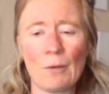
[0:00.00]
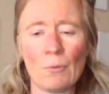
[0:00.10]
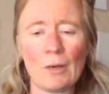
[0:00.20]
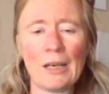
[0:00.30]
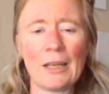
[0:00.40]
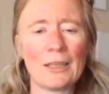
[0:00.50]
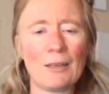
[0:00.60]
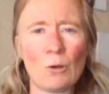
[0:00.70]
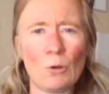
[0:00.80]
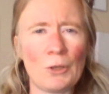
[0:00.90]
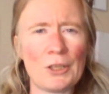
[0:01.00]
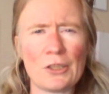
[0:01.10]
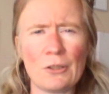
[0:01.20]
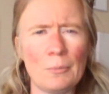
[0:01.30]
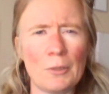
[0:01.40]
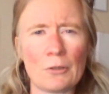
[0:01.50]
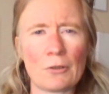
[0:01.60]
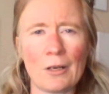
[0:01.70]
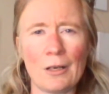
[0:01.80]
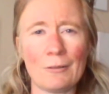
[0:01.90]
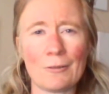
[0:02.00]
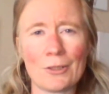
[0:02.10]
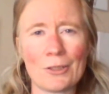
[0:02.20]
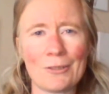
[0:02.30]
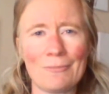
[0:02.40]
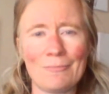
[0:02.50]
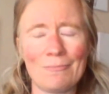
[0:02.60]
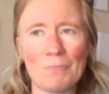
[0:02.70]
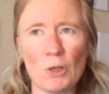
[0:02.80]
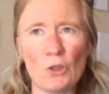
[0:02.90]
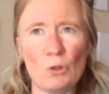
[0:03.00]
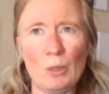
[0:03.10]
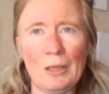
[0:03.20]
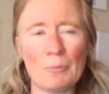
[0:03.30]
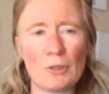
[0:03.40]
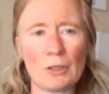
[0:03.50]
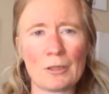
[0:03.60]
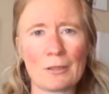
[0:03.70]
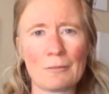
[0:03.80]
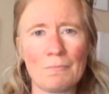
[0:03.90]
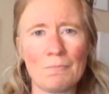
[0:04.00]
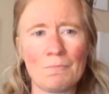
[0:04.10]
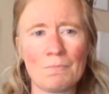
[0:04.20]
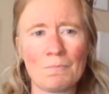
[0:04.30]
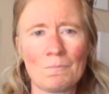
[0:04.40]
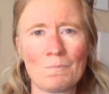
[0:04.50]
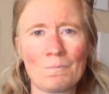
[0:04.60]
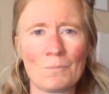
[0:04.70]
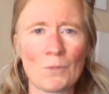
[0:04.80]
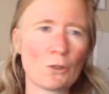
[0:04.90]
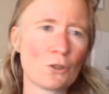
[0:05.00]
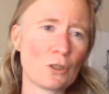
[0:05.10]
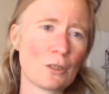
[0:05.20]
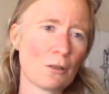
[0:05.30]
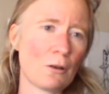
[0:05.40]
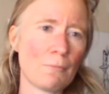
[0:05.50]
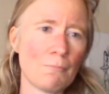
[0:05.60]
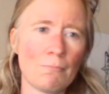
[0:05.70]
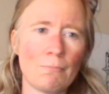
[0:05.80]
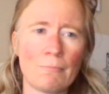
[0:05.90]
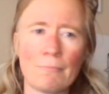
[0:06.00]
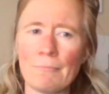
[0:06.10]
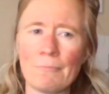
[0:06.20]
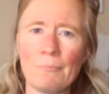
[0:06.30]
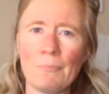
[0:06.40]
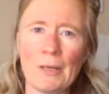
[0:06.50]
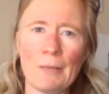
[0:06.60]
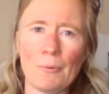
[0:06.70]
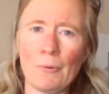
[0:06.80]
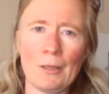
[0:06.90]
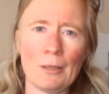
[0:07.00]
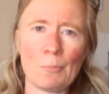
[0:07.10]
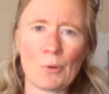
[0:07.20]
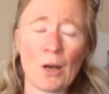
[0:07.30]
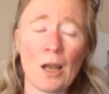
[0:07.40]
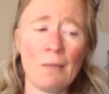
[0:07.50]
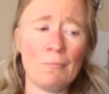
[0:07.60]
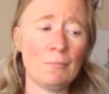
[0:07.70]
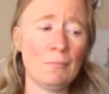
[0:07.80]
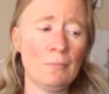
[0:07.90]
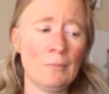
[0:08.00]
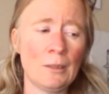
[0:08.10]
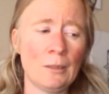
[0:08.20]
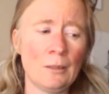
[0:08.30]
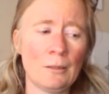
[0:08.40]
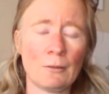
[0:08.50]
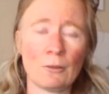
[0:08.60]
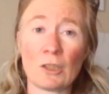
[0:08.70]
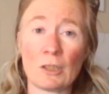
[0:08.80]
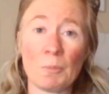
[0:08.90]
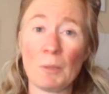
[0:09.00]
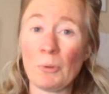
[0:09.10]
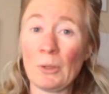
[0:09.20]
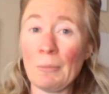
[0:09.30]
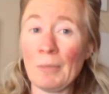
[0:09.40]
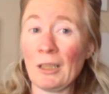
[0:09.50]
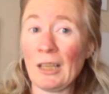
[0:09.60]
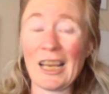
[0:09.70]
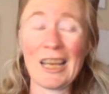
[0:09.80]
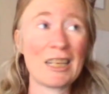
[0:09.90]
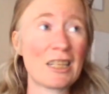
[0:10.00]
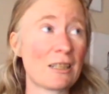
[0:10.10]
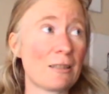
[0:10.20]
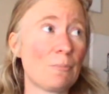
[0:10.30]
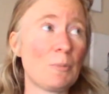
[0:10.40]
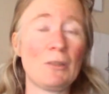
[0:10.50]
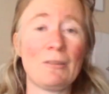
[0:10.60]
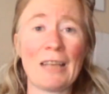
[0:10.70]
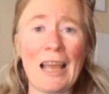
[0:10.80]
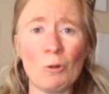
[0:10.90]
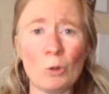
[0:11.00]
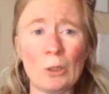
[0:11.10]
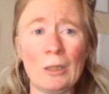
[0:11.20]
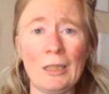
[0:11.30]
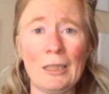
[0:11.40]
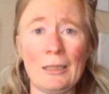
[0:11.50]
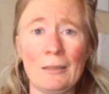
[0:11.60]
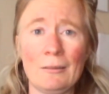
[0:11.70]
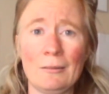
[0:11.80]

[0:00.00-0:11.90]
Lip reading: Why are there all these human trials on neuroleptics? Not just on people in their prime, not just people in their middle age, but elderly,